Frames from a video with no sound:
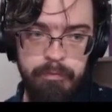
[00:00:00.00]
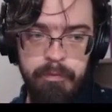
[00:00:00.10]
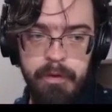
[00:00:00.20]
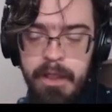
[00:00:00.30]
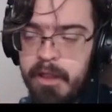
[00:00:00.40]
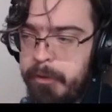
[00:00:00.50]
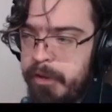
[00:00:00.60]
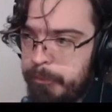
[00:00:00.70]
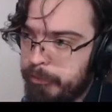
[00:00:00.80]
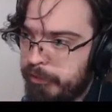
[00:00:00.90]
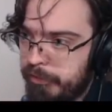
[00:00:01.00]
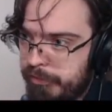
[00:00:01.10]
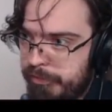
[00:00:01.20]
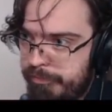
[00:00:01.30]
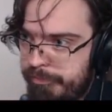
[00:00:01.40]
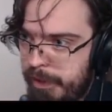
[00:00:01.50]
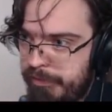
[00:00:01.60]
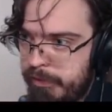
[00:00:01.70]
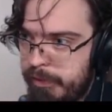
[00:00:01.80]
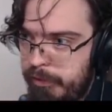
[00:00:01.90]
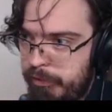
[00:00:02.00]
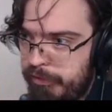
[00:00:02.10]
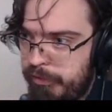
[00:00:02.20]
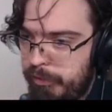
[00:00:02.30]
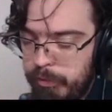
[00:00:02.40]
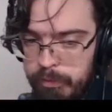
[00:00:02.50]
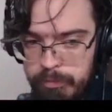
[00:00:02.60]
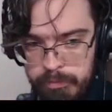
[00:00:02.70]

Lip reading: the enemy number is basically used to...